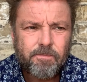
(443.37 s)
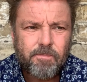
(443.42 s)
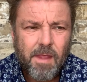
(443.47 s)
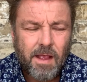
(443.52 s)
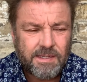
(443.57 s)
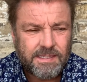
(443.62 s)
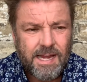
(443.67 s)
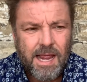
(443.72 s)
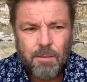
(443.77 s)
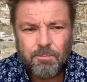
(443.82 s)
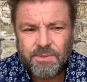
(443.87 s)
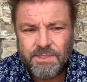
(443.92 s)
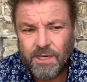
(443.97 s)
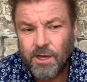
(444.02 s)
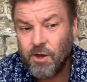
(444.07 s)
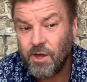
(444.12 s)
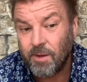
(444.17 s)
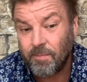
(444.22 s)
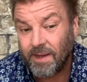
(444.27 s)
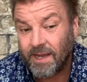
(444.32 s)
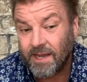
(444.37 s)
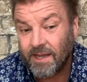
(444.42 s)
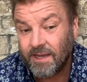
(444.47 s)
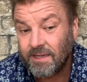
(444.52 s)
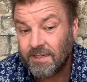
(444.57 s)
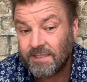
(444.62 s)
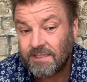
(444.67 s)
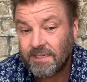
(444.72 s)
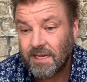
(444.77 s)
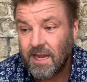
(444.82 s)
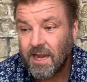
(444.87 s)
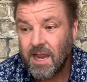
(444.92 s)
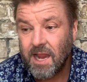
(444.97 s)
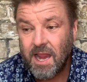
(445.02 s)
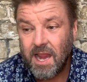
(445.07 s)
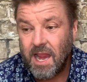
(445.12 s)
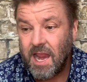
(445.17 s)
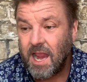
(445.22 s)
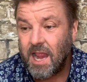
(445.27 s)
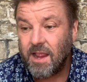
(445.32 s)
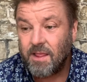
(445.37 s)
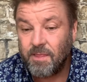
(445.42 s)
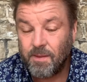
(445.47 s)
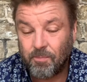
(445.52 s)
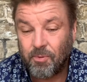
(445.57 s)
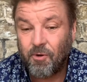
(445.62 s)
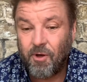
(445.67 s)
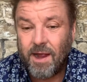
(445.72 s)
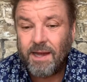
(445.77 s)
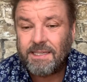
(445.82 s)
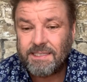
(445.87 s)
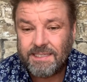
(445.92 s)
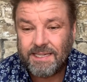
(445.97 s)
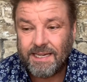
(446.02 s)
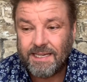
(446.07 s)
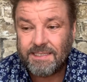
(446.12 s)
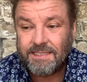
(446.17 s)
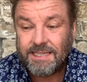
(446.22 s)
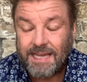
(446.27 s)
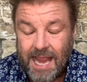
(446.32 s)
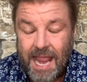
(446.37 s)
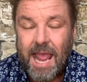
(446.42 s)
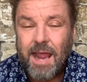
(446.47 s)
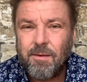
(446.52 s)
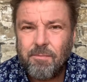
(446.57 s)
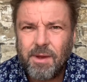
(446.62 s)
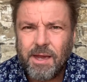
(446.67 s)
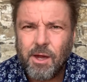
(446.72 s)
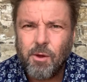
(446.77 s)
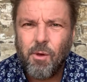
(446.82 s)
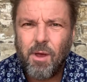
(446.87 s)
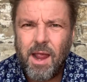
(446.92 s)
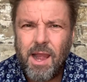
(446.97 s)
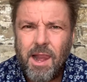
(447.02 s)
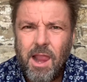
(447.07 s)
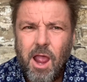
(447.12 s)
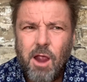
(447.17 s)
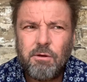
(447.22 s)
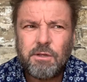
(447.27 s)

I say absolutely, because the prices can be quite low.